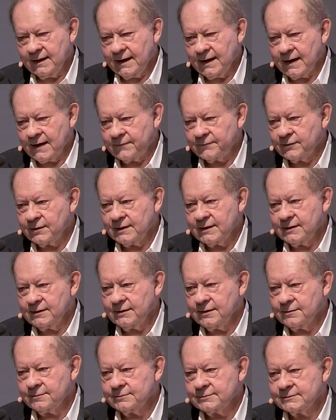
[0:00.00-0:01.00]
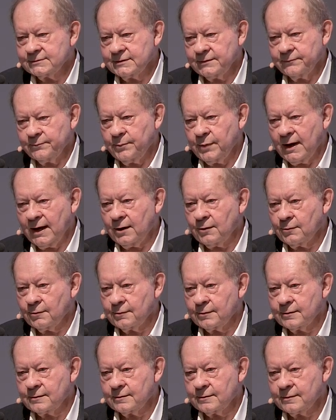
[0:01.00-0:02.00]
every use of
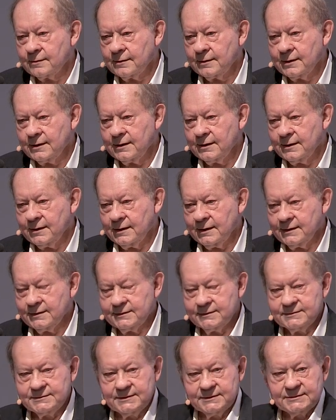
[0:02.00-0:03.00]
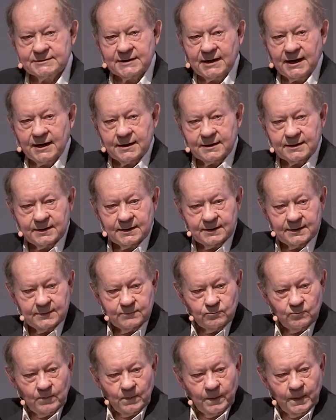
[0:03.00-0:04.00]
power in society
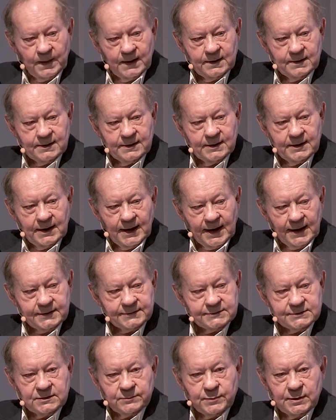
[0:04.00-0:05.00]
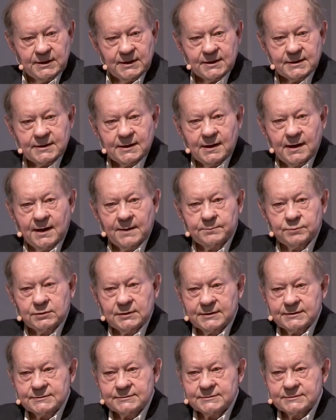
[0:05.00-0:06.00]
has to be
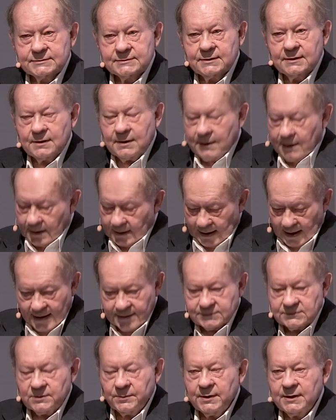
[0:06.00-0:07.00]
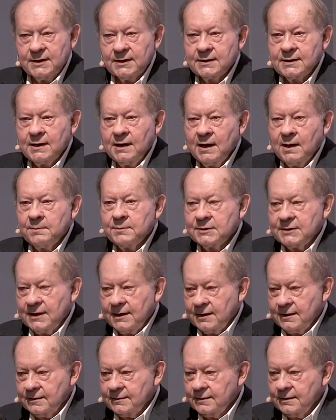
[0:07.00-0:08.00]
accomplished has to be
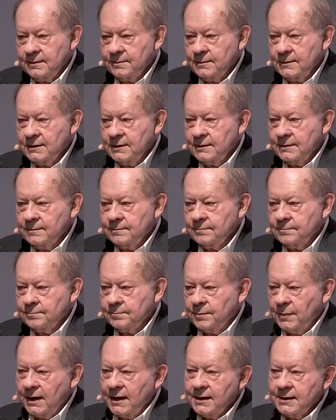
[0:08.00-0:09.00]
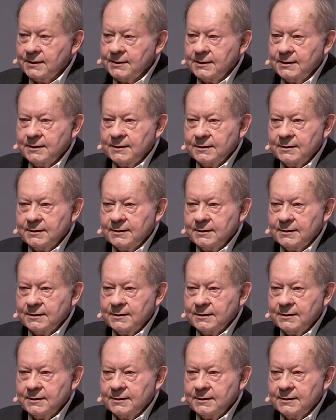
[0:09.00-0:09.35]
accommodated by